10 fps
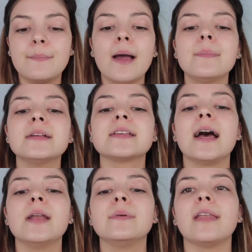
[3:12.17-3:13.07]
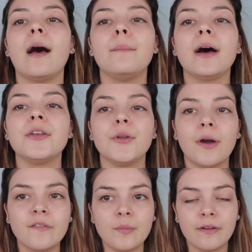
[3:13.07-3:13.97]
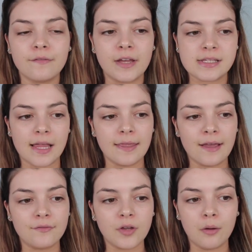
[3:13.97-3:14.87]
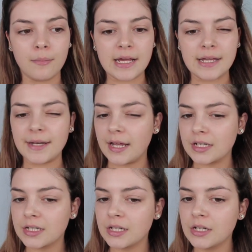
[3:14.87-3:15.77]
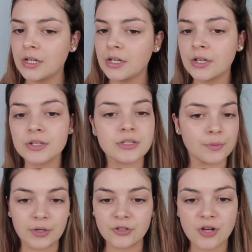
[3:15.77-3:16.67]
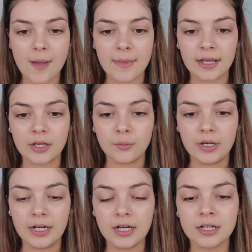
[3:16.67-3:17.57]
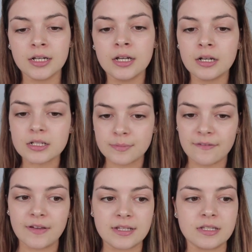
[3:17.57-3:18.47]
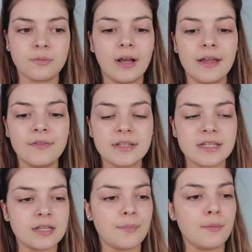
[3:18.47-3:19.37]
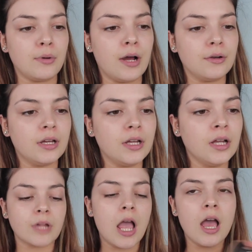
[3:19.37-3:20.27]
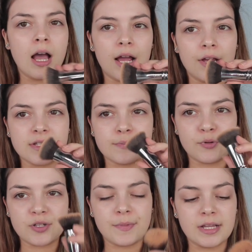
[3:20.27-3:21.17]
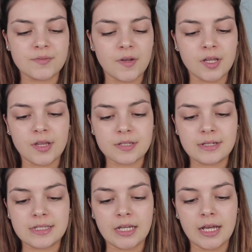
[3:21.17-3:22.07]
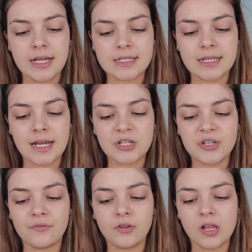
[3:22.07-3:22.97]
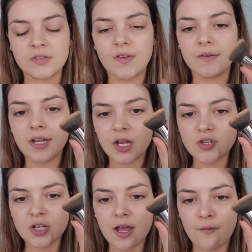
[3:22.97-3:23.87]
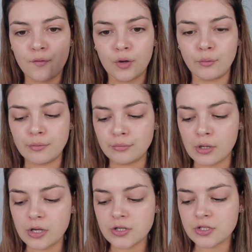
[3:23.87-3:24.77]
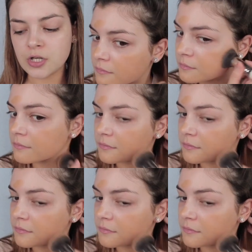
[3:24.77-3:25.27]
It might be a tiny bit dark, but I do have a bit of fake tan left on my neck. So we're going to try and make it work, because my face is white and this is a bit browner. I used this brush in my last video, that's why it's dirty. It's the Nancy Flawless Foundation F01 brush.